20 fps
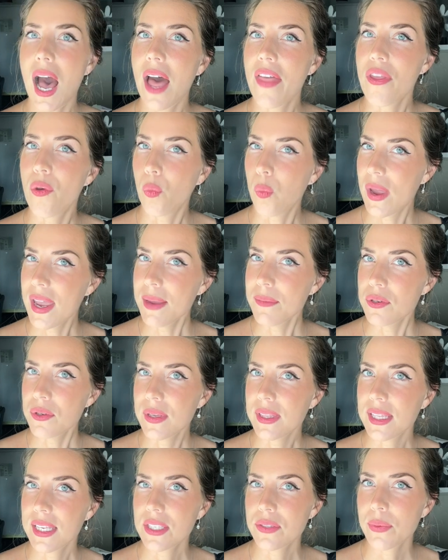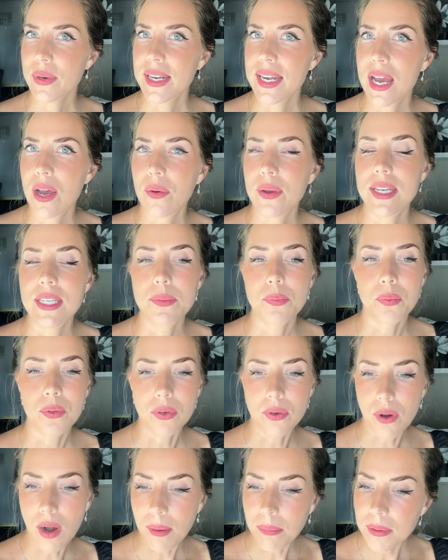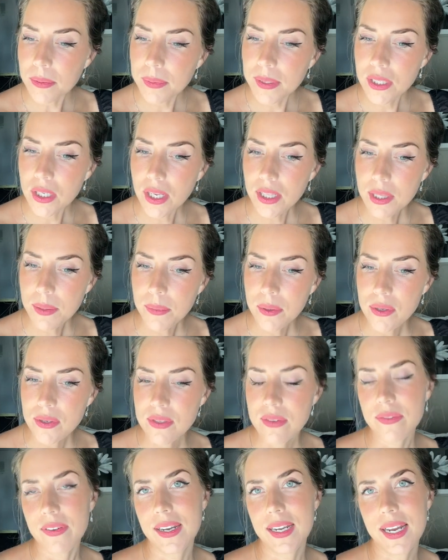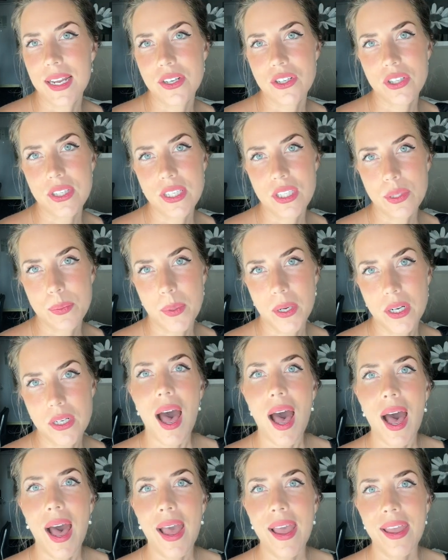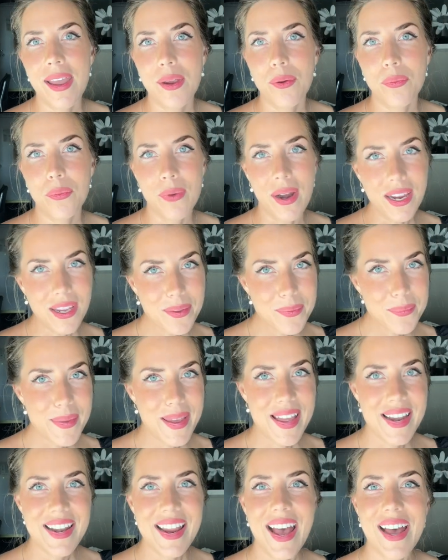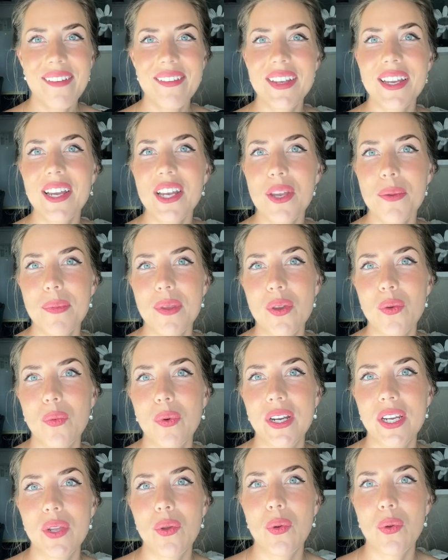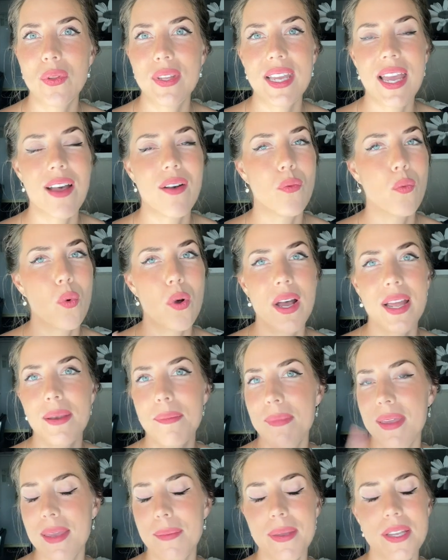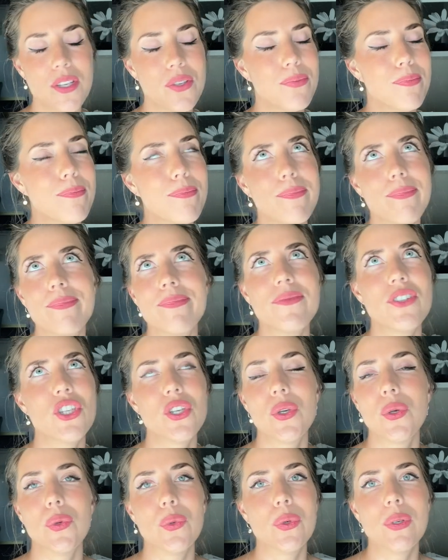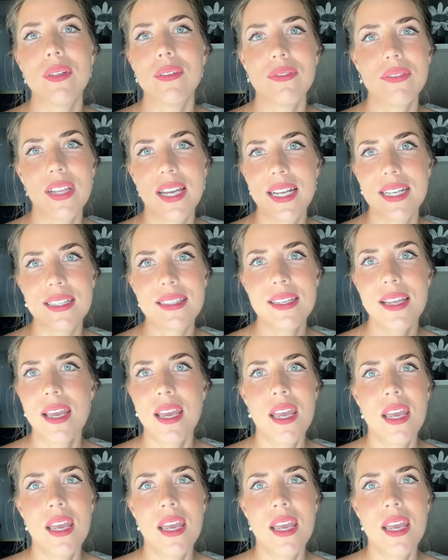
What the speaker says: The way I'm doing things right now is probably not the most financially smart. I recommend having a commute where you only have 1, maybe 2 flights.